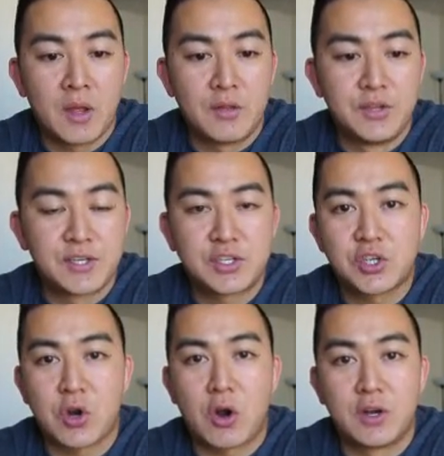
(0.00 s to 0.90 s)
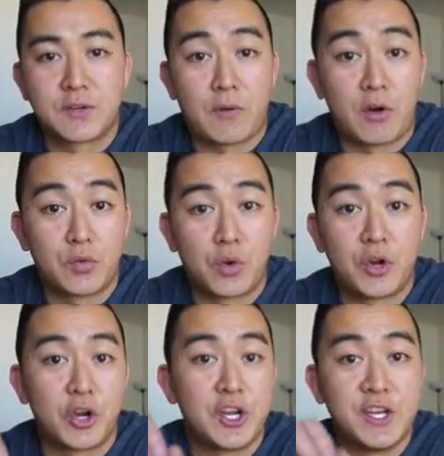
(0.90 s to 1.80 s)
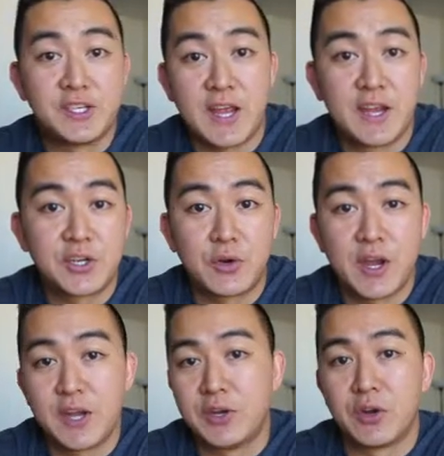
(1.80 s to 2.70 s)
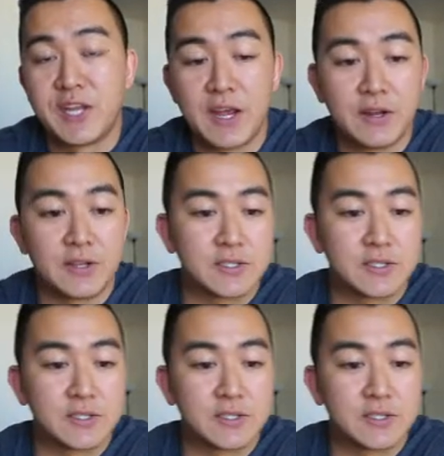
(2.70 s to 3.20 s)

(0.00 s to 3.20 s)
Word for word: this chart as far as where you're going to need to enter in your data.